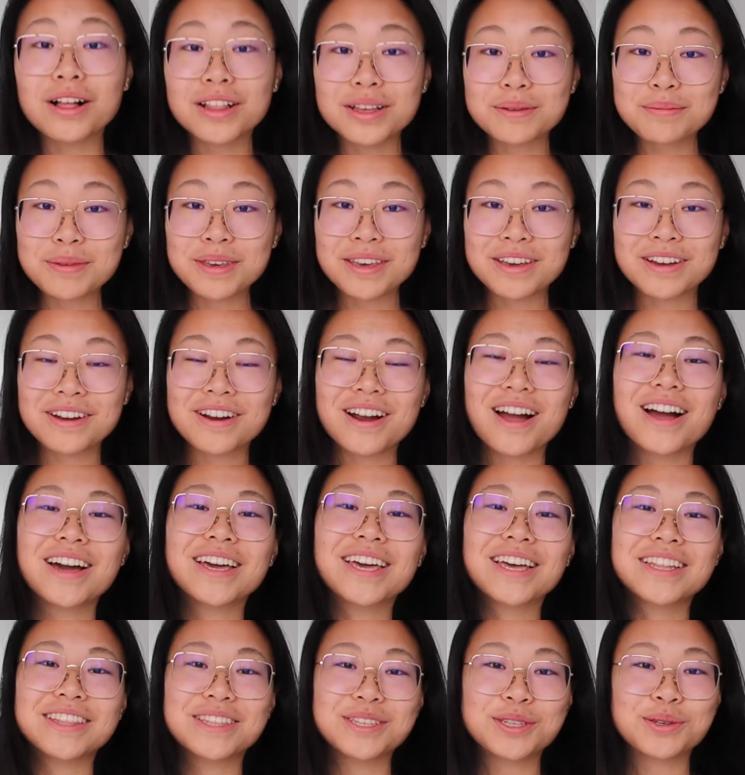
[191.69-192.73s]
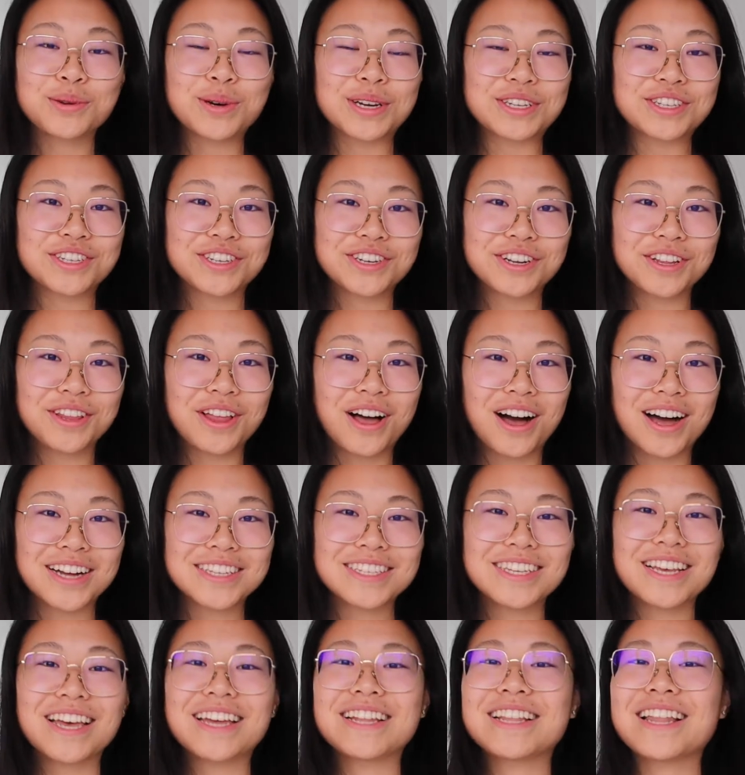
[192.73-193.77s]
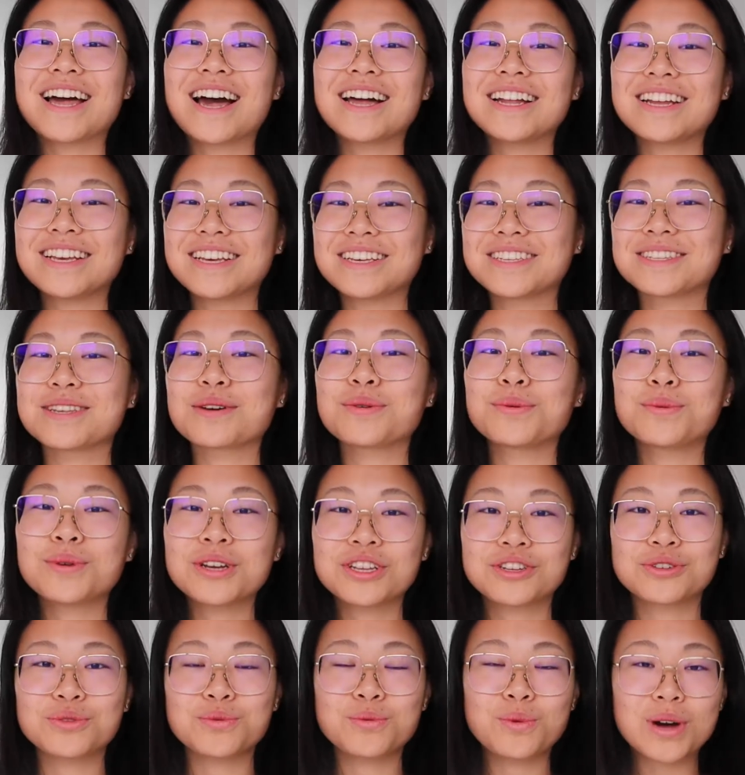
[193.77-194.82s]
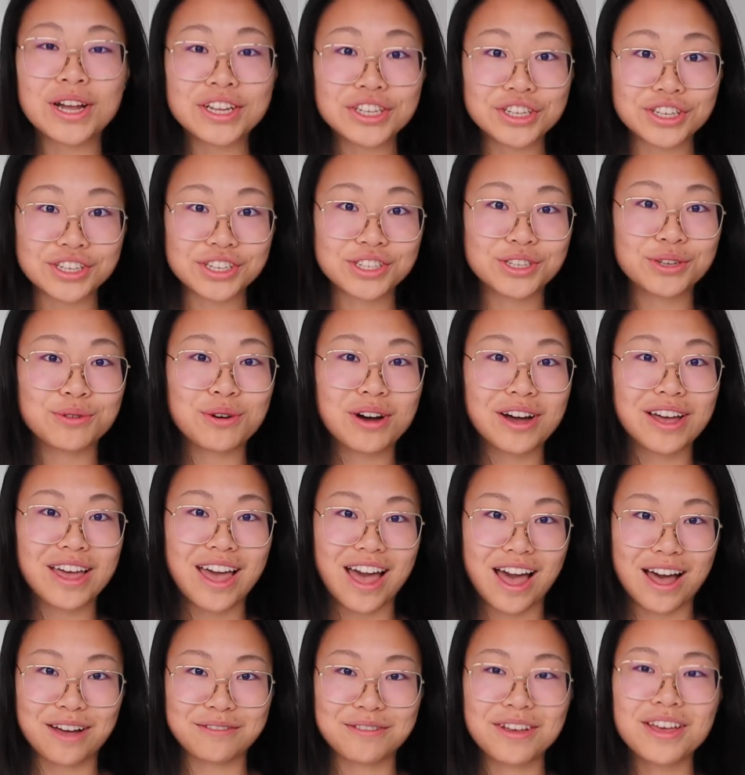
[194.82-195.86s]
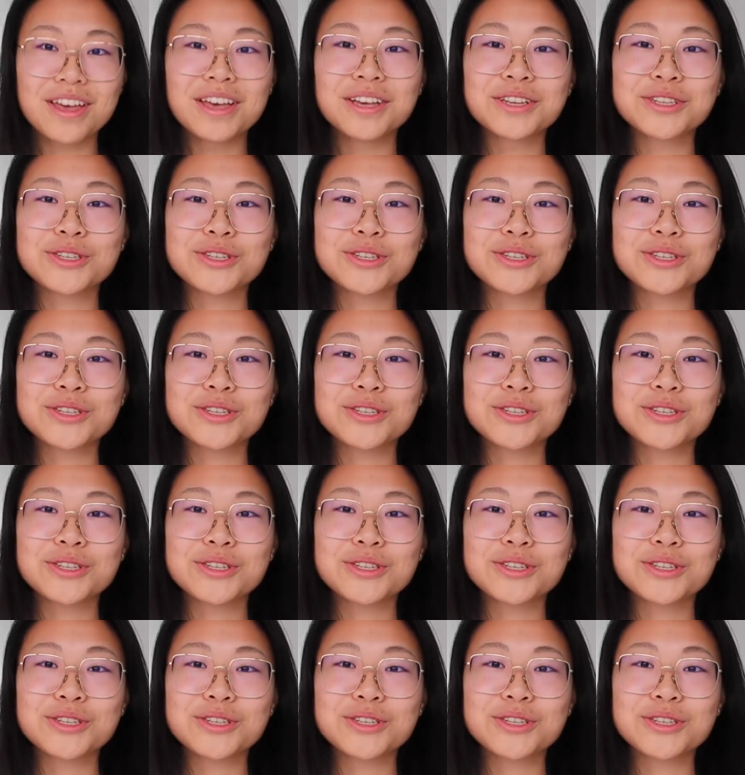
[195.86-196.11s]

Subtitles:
I'm here, I get this question a lot, and that is, which wedges do I have?